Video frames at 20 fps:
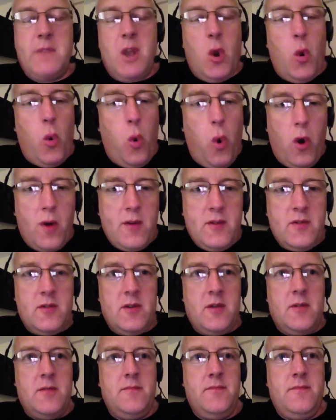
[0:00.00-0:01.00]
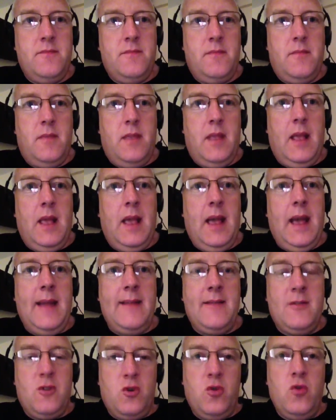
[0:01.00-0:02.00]
quarter
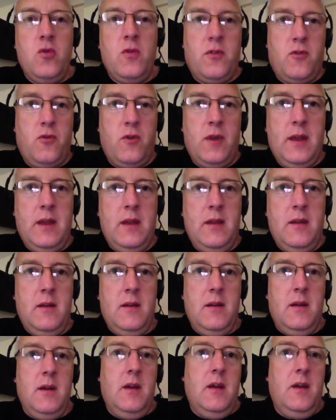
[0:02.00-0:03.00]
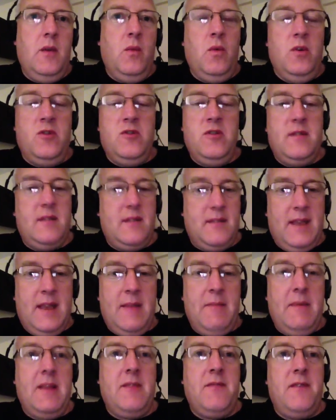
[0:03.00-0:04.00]
to 3, which is the
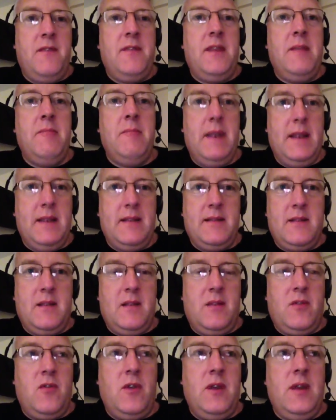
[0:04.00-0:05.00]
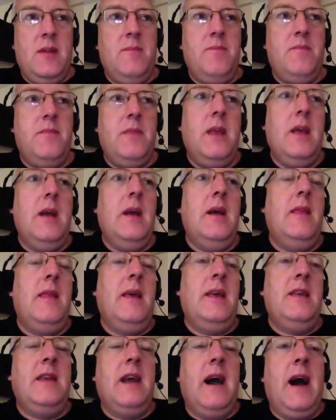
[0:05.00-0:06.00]
same as 15 minutes to 3.
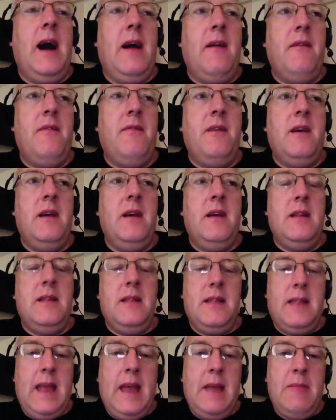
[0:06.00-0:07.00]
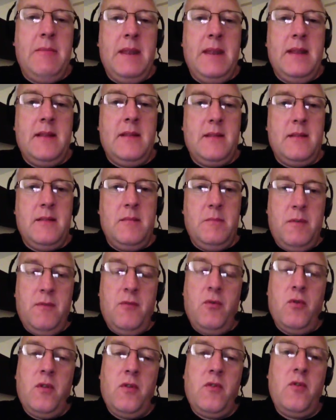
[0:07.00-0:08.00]
Then you have 10 minutes
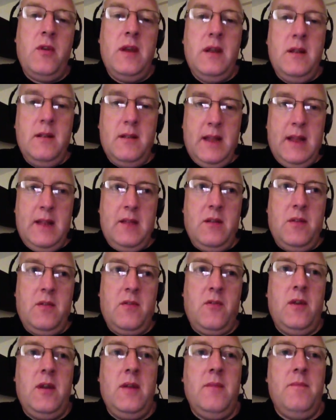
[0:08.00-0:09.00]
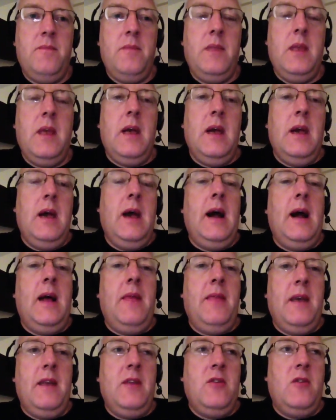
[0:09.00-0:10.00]
before 3, 10 to 3,
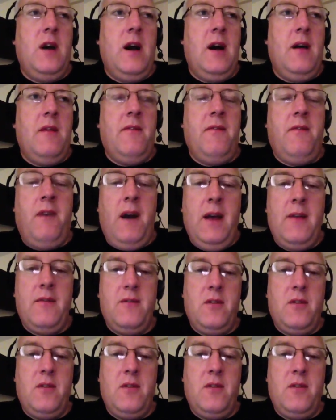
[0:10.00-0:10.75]
and then you have 5